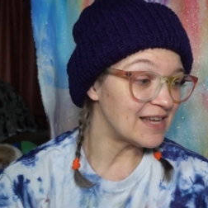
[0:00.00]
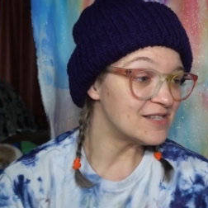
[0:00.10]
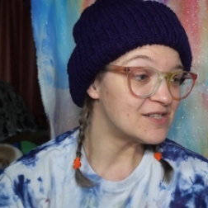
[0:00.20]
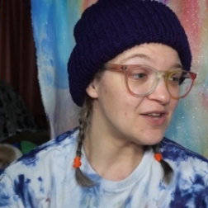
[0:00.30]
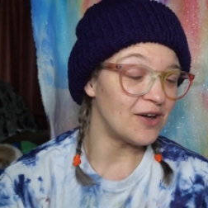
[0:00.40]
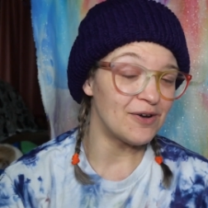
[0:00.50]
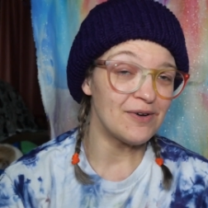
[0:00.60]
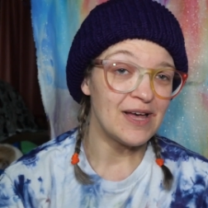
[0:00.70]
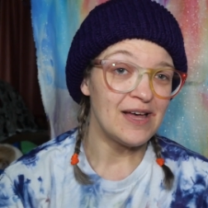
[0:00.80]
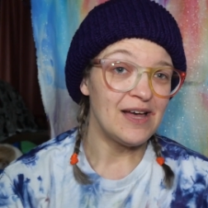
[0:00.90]

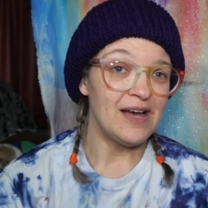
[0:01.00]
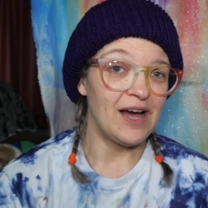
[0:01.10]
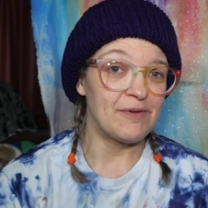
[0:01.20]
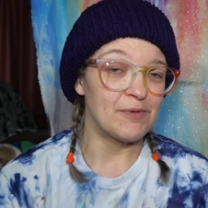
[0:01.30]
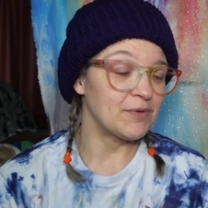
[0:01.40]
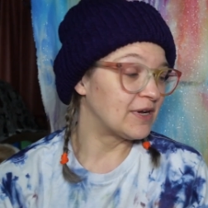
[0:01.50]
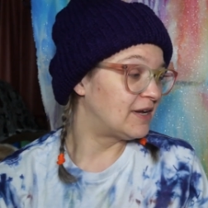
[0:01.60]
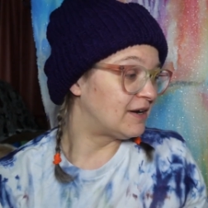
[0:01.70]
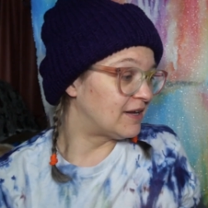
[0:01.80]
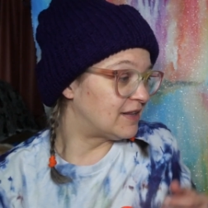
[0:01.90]
So, I've been
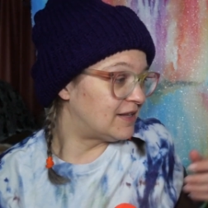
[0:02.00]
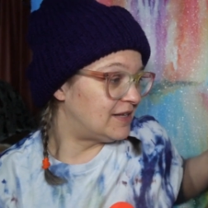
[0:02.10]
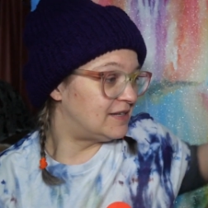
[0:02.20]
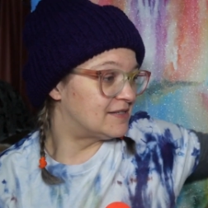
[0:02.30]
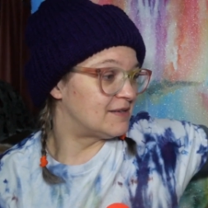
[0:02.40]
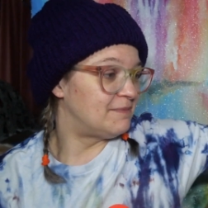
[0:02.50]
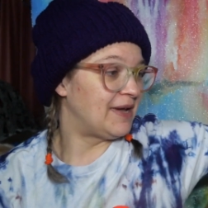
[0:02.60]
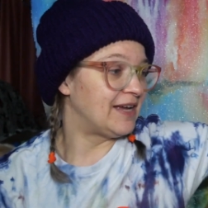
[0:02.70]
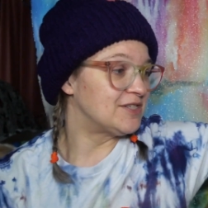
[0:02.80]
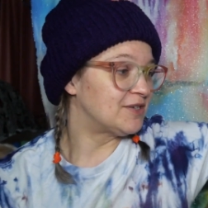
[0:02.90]
working on these
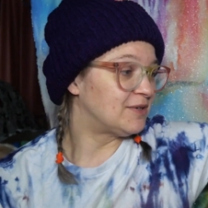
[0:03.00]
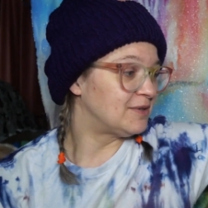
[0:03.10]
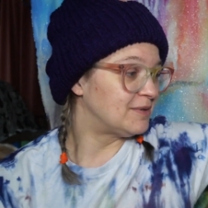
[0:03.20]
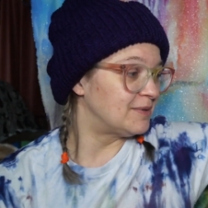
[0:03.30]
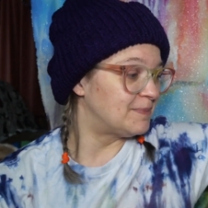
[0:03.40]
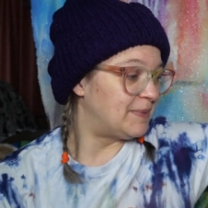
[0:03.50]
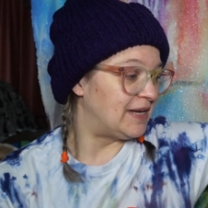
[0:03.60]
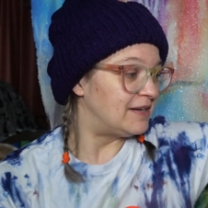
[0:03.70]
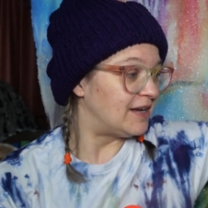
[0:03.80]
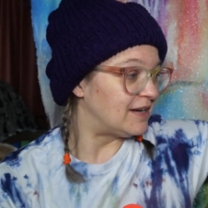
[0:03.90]
magical
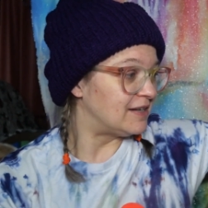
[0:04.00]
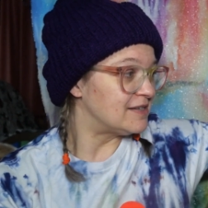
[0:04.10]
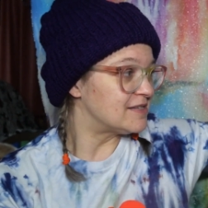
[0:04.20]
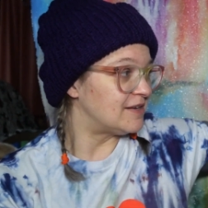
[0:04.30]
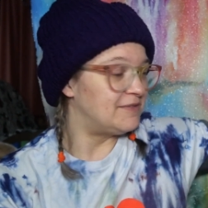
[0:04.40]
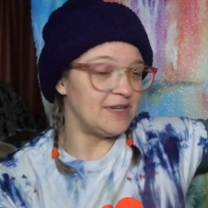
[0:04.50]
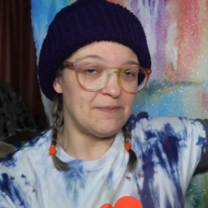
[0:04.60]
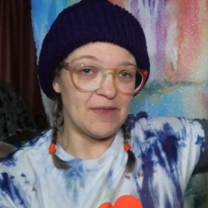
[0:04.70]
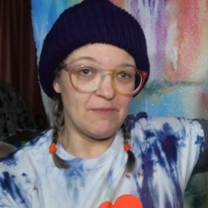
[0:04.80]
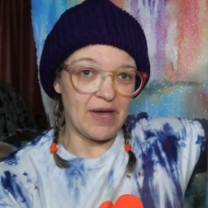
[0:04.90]
bandanas. I've
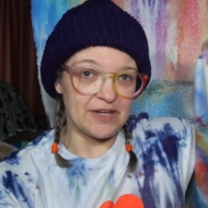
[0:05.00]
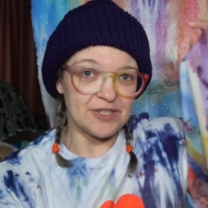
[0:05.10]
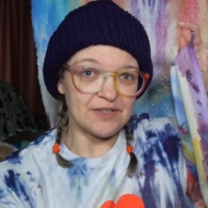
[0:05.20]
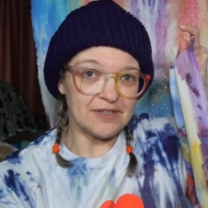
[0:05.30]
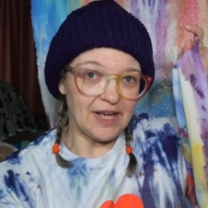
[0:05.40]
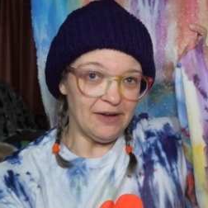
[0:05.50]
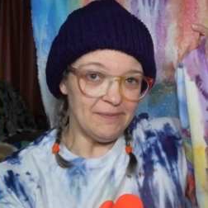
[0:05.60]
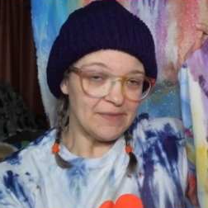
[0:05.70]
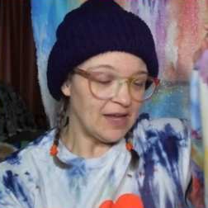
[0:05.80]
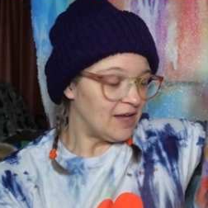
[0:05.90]
deemed them magical now.
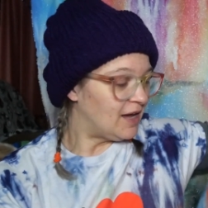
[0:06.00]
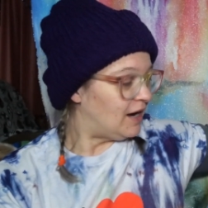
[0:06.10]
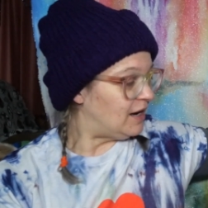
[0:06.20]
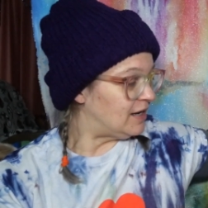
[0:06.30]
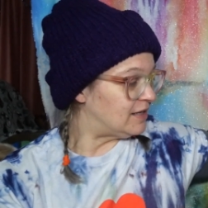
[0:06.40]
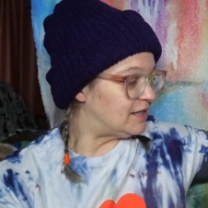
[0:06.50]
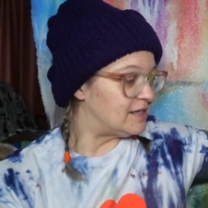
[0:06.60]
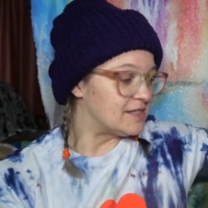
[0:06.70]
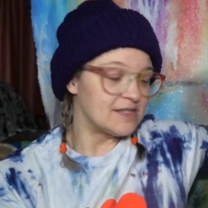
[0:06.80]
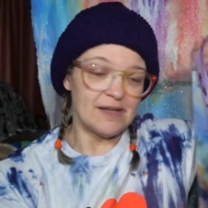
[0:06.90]
On
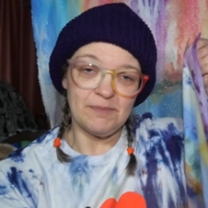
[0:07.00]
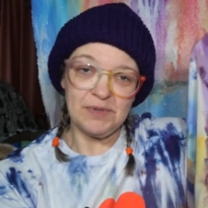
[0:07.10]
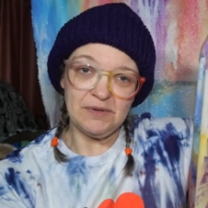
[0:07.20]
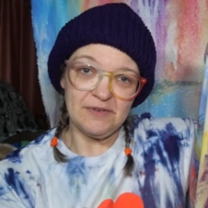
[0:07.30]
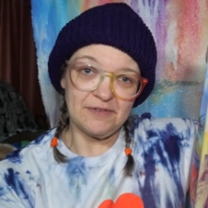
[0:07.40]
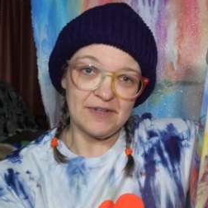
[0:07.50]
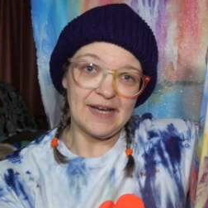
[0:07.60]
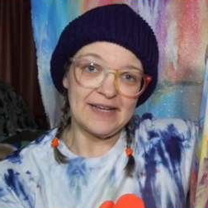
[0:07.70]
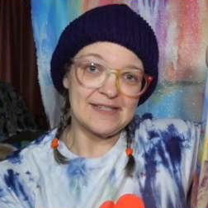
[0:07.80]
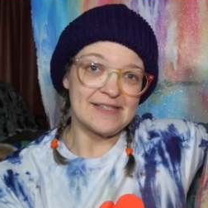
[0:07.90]
this beautiful
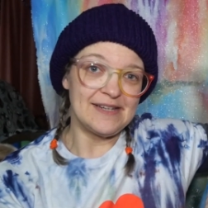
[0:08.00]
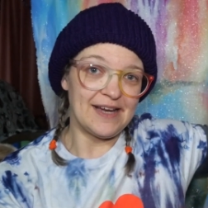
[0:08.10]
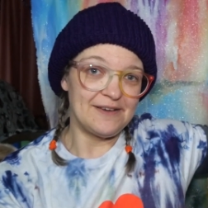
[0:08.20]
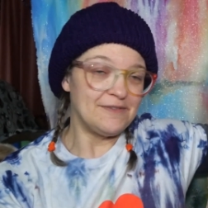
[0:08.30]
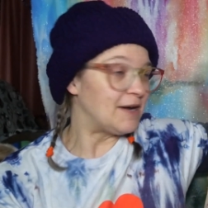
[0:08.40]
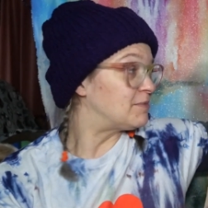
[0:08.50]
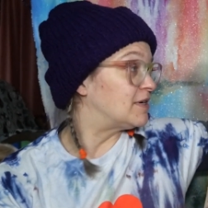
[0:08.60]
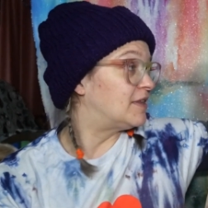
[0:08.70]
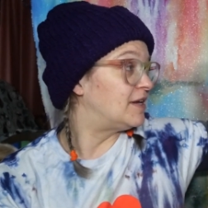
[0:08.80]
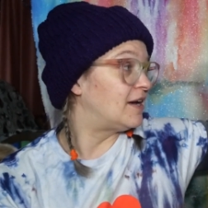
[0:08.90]
ice dyed
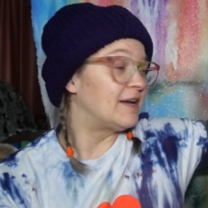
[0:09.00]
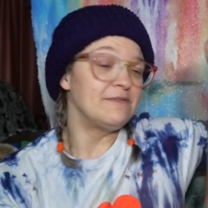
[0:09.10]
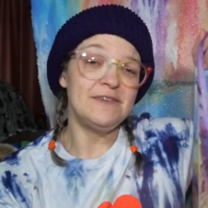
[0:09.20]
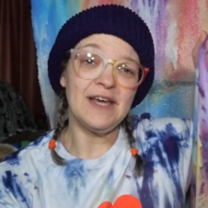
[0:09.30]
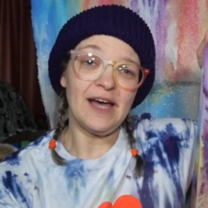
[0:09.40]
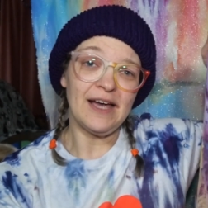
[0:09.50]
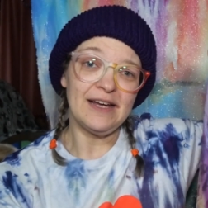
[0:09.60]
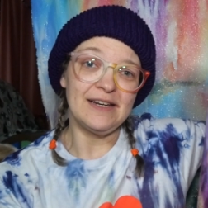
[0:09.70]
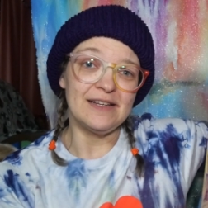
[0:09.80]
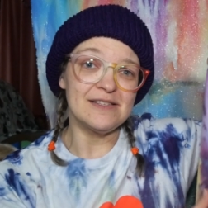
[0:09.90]
fabric that I've
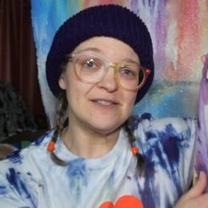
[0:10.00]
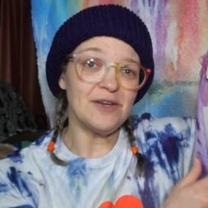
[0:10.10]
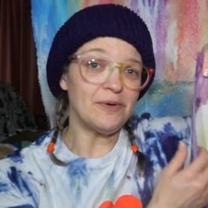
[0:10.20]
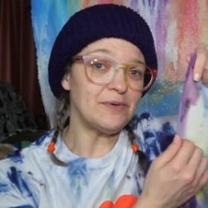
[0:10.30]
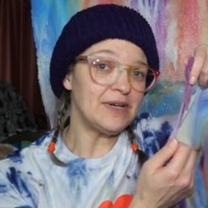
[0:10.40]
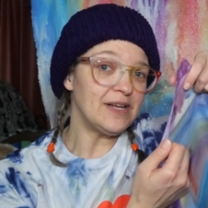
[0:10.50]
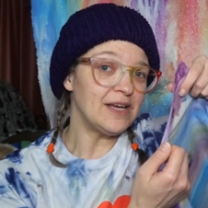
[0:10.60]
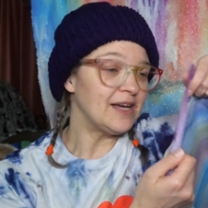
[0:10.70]
dyed and sewn.